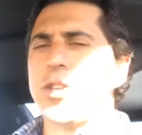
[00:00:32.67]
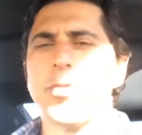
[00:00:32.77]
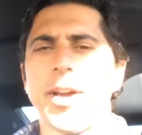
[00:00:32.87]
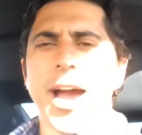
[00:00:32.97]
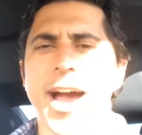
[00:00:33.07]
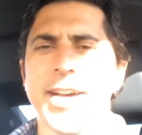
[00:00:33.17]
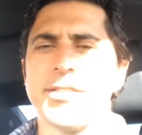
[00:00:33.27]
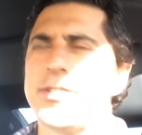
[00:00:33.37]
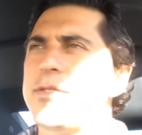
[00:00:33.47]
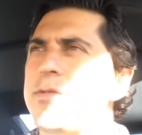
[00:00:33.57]
to you
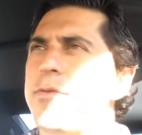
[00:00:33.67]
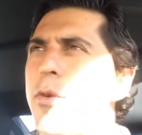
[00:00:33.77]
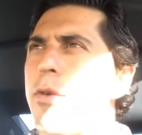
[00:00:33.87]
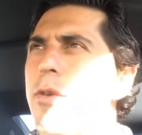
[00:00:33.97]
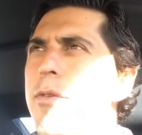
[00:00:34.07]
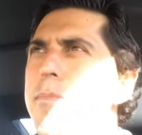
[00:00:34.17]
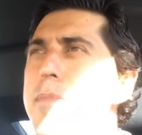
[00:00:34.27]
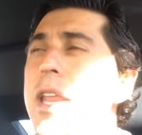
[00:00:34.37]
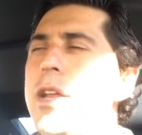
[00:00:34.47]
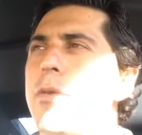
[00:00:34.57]
guys for
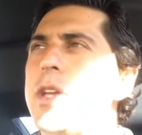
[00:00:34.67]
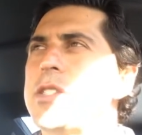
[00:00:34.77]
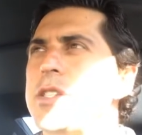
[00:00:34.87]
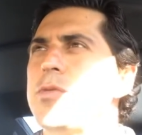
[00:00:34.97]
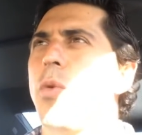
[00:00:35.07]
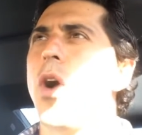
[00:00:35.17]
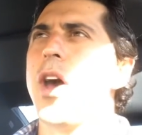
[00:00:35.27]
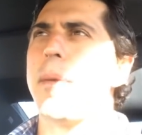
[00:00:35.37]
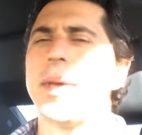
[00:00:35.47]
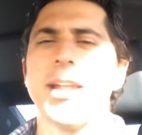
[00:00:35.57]
many reasons.
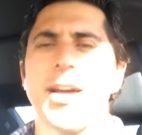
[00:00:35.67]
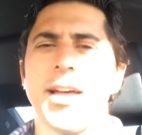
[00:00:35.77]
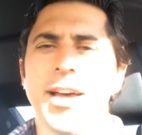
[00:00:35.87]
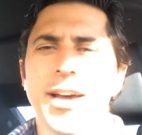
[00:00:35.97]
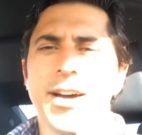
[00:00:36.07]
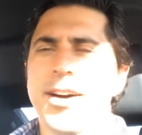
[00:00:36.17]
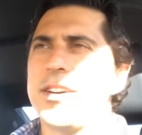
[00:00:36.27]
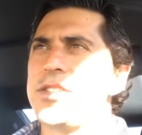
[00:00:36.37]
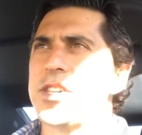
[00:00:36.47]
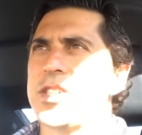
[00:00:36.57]
One, I'm getting a
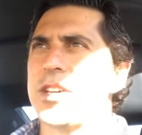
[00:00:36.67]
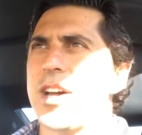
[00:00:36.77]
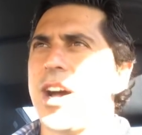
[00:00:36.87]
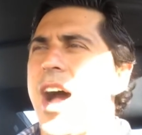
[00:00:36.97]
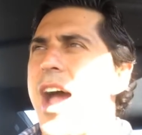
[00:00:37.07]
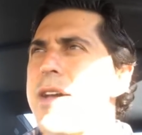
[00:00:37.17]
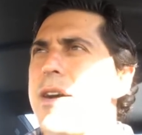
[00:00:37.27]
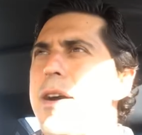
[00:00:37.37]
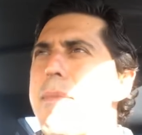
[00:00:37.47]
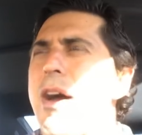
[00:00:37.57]
high
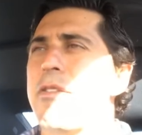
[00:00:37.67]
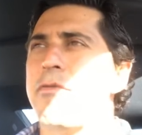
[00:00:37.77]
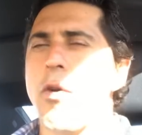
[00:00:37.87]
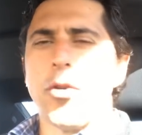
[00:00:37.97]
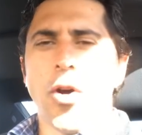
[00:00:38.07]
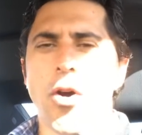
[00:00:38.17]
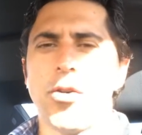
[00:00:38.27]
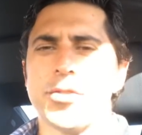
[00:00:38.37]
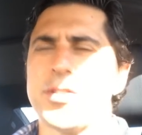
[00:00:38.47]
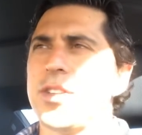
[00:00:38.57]
amount of phone
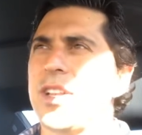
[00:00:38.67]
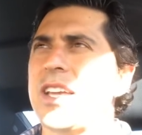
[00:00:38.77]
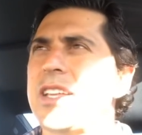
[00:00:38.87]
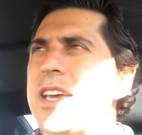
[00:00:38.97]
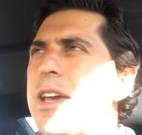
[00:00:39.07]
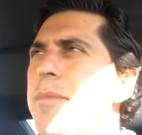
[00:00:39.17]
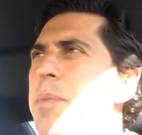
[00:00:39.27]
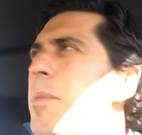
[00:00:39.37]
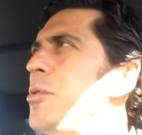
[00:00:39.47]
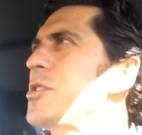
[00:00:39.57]
calls lately.
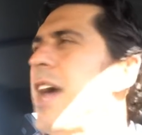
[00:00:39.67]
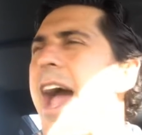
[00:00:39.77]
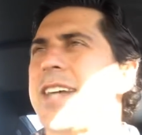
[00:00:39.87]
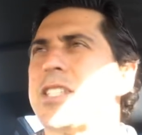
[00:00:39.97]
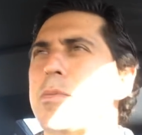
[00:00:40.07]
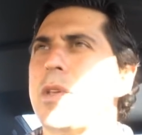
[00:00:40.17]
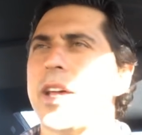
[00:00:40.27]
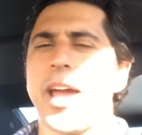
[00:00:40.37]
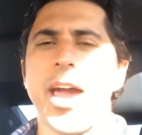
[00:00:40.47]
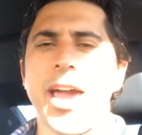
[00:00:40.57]
People just asking me
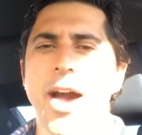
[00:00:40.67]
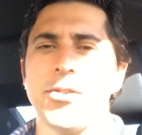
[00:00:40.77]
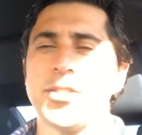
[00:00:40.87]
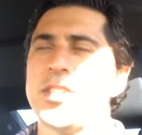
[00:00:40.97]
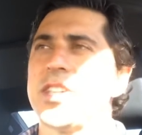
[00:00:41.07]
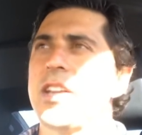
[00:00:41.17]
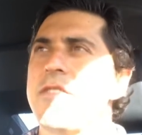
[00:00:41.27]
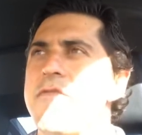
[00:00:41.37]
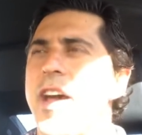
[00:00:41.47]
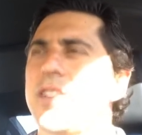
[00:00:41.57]
like, "Hey, how is this going to
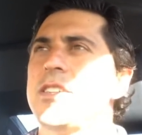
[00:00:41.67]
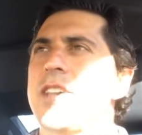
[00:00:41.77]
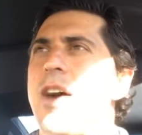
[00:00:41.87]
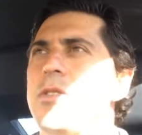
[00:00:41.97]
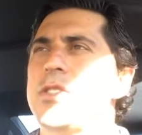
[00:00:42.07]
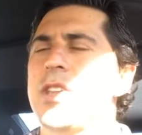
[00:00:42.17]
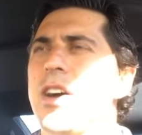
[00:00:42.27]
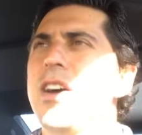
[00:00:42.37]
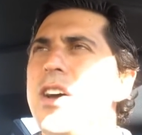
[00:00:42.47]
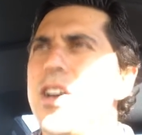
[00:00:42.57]
affect us? How is the